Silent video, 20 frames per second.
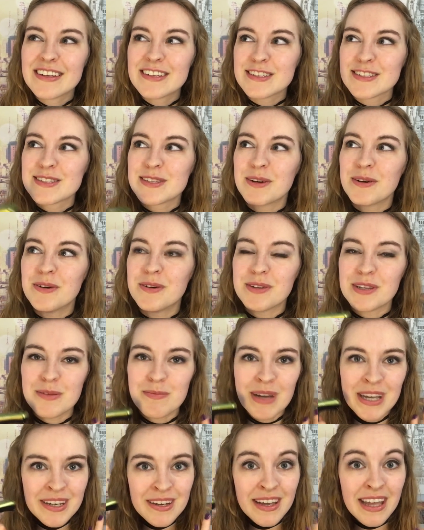So you
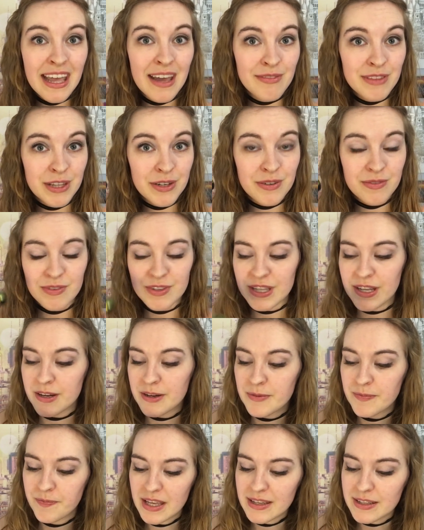might not have that over
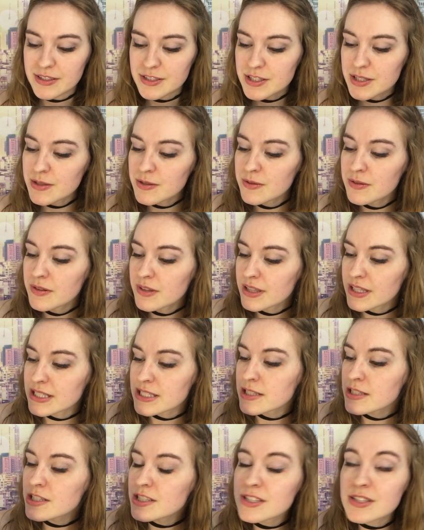there. And two,
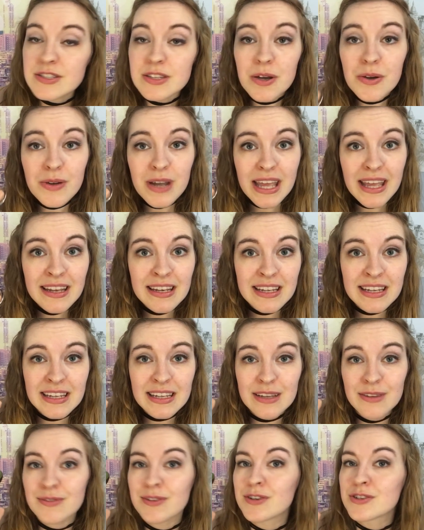this is just so handy
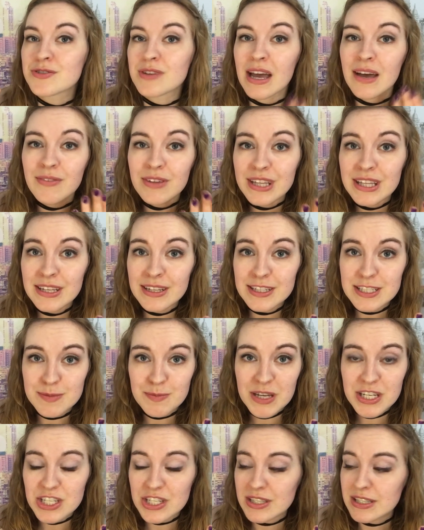if you're traveling
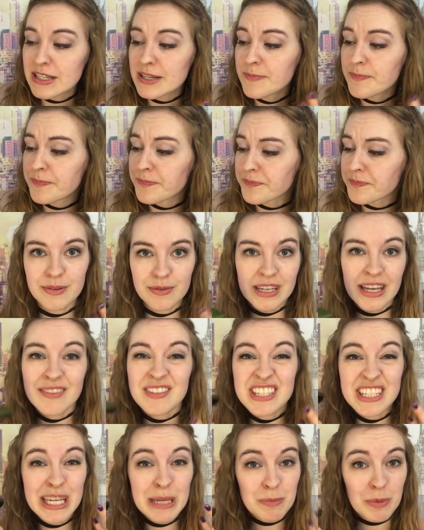especially. We have
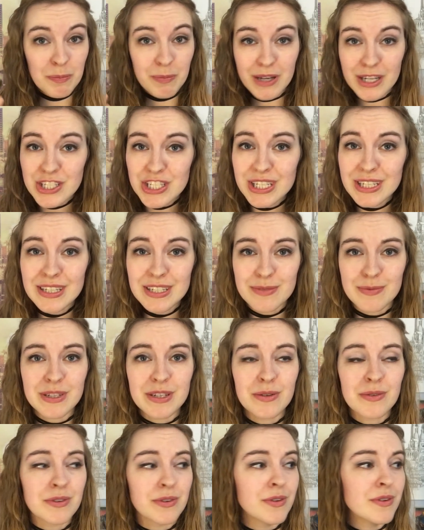to keep a budget, we
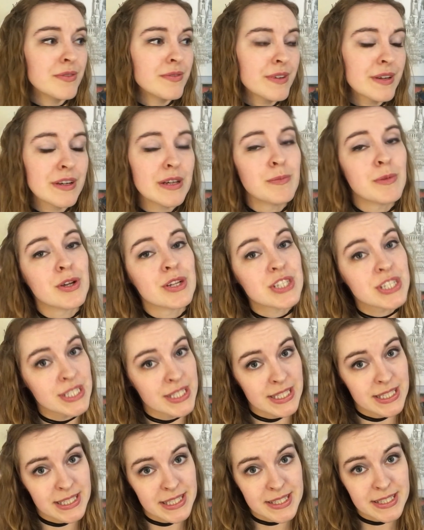don't earn very much as
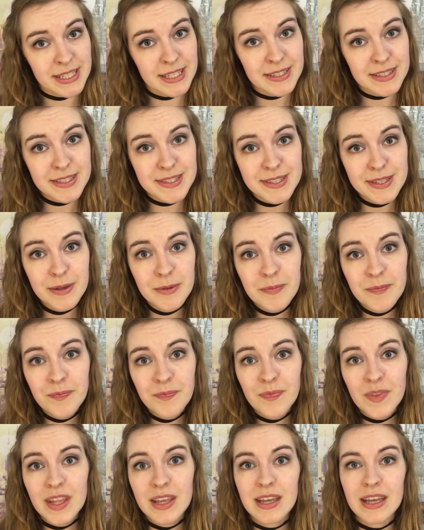assistants,
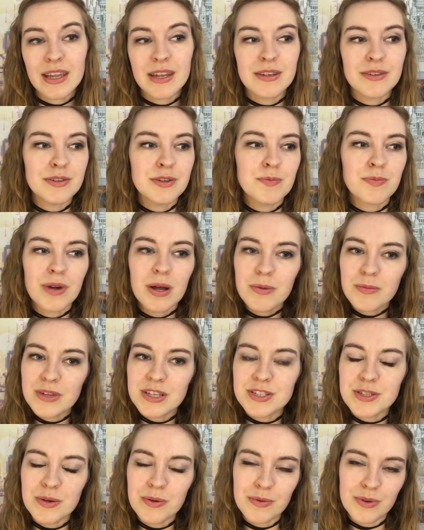and you probably
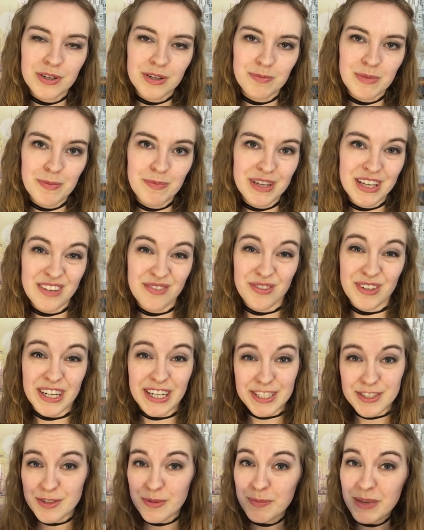don't want to be paying for
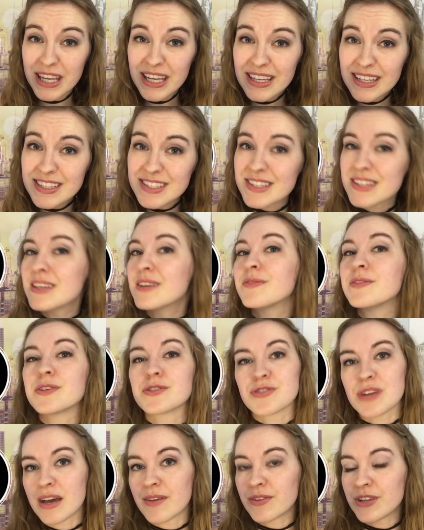extra bags if you're
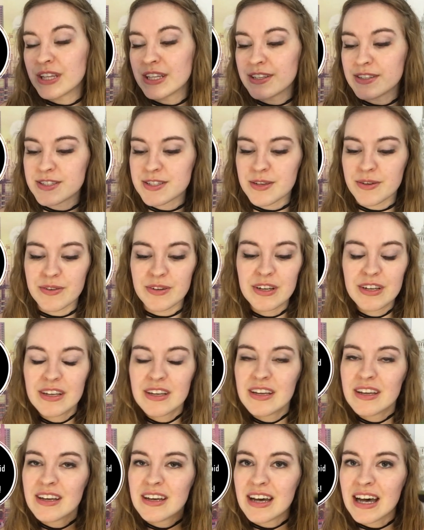traveling, so
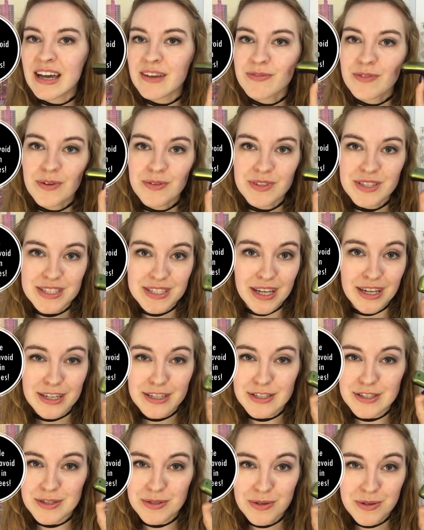I found this guy
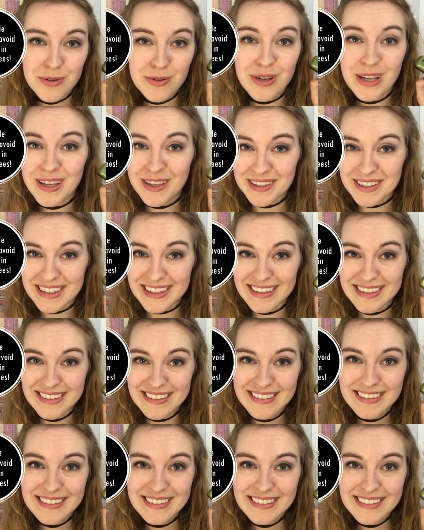so handy.